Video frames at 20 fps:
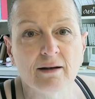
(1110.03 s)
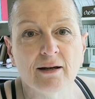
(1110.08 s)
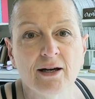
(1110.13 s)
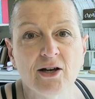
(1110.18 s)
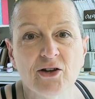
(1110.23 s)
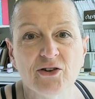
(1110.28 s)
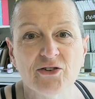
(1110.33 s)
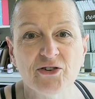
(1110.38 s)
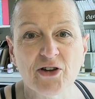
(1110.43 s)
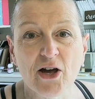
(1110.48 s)

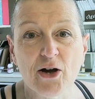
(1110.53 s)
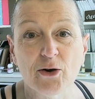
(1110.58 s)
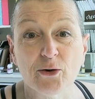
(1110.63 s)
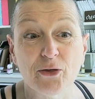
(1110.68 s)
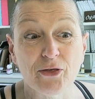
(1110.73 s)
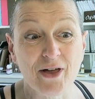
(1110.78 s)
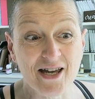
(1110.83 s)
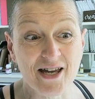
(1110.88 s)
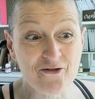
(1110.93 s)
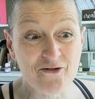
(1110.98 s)
So
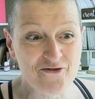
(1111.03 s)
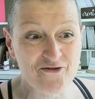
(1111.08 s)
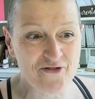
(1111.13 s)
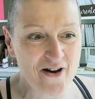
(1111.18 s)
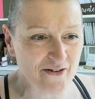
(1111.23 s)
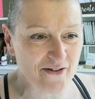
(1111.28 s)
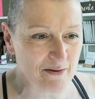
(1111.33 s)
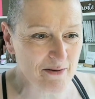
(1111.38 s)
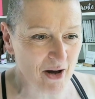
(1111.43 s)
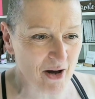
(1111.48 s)
thank you
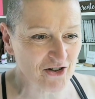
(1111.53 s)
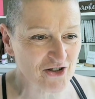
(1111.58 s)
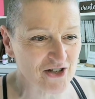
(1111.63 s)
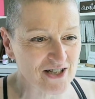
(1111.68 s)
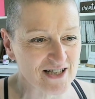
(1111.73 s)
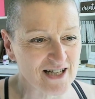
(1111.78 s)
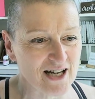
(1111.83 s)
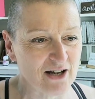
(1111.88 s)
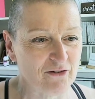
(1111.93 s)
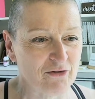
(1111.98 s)
very much
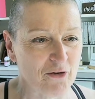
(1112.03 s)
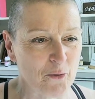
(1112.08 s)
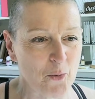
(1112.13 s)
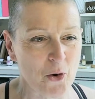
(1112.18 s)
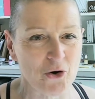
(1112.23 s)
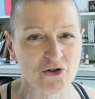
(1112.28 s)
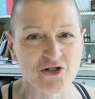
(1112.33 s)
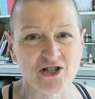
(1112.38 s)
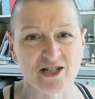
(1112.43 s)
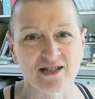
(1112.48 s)
indeed for
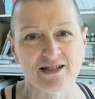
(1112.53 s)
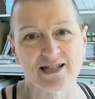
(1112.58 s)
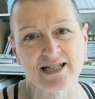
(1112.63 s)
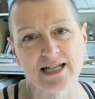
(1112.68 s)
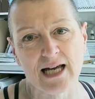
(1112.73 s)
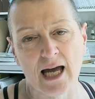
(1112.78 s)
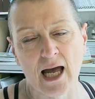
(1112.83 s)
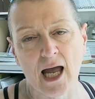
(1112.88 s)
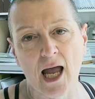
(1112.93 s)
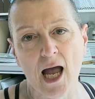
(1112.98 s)
watching
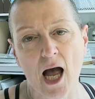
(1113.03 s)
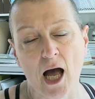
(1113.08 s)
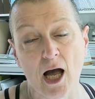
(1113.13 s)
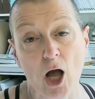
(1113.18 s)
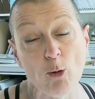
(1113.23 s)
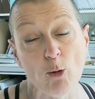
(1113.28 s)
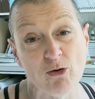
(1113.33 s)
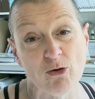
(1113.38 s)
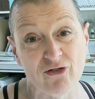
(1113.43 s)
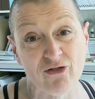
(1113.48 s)
today. I
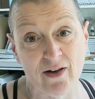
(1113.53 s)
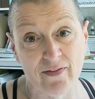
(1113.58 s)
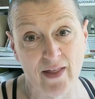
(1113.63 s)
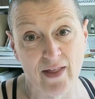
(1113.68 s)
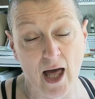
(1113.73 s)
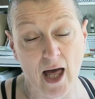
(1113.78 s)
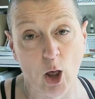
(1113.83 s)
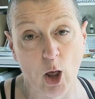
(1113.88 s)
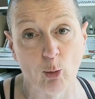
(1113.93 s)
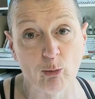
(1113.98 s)
hope you found
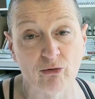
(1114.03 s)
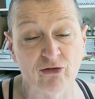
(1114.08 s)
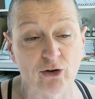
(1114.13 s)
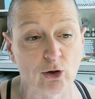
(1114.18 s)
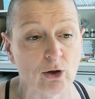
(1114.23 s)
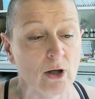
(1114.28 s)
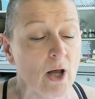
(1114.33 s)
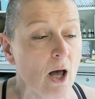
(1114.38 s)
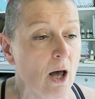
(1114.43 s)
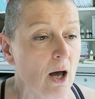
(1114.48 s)
that
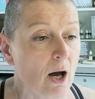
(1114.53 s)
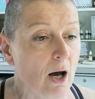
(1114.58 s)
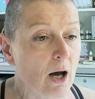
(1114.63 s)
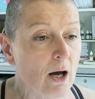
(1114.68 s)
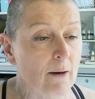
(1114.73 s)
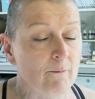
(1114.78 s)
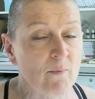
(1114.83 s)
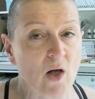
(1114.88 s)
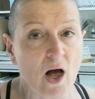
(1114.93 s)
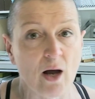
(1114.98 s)
helpful.
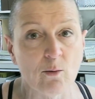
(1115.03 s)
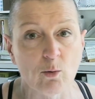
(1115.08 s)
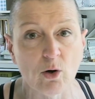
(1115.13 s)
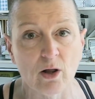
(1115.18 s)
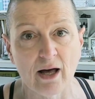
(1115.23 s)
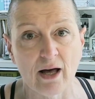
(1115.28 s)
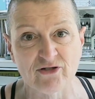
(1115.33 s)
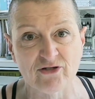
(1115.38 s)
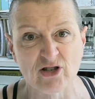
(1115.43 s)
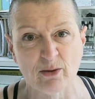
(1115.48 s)
I will
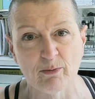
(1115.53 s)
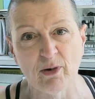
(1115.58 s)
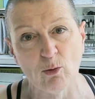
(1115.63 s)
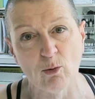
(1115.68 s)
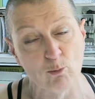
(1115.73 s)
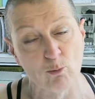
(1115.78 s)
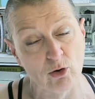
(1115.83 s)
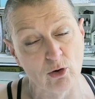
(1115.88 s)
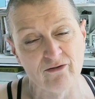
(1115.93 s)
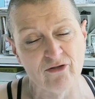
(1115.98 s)
have some
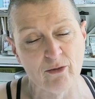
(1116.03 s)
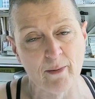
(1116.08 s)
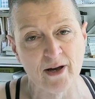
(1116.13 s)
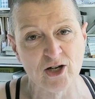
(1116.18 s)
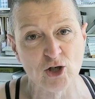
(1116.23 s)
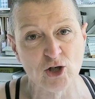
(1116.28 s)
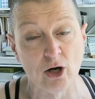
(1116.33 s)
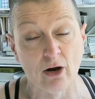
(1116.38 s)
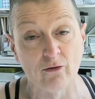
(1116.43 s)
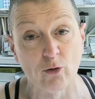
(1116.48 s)
more
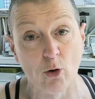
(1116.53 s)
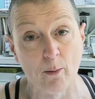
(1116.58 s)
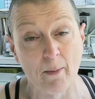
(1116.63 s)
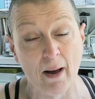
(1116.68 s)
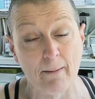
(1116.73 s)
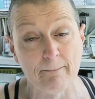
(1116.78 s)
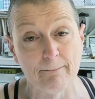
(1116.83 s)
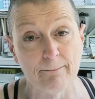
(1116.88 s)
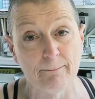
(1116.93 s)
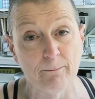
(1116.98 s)
information over on
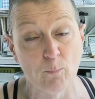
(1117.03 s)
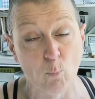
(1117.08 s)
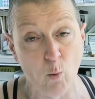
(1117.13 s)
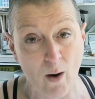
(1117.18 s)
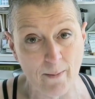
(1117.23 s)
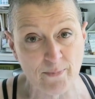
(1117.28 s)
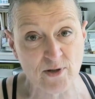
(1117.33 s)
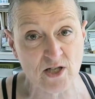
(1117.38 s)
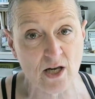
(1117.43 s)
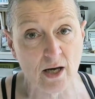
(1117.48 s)
my
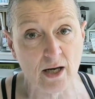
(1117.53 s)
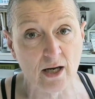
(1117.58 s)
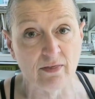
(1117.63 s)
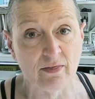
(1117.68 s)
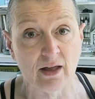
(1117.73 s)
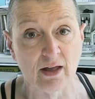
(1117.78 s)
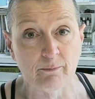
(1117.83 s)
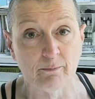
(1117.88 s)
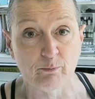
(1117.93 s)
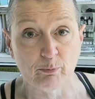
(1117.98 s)
website, and
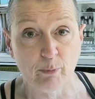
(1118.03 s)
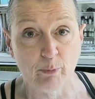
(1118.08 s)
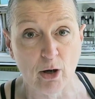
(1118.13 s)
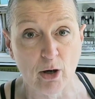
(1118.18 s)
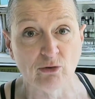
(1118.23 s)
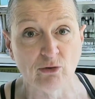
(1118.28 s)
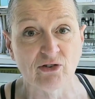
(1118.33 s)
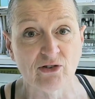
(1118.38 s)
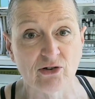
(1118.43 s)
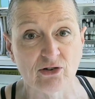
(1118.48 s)
the
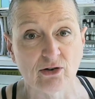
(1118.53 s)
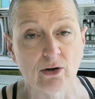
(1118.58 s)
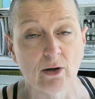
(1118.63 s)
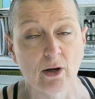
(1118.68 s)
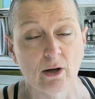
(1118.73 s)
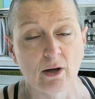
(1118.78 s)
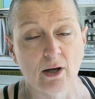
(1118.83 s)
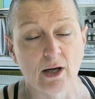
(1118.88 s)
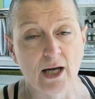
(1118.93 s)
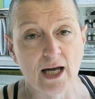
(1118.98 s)
post
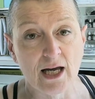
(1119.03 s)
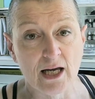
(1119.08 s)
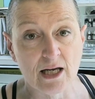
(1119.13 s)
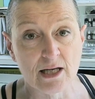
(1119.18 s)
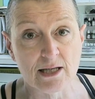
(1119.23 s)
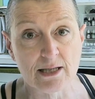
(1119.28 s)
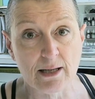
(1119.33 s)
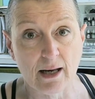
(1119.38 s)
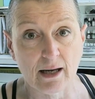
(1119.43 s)
is